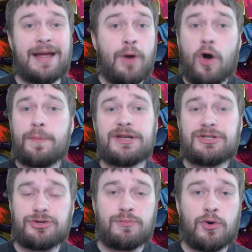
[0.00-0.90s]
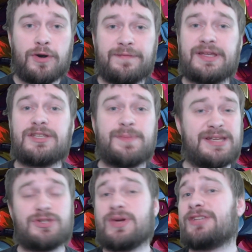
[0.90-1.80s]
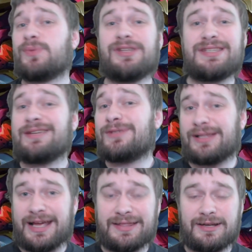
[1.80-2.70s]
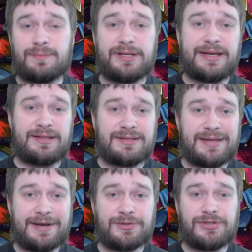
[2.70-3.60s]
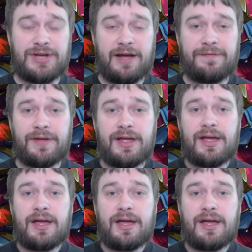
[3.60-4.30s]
I'm hoping to do more of these because you guys really seem to like the completing the cycle stuff.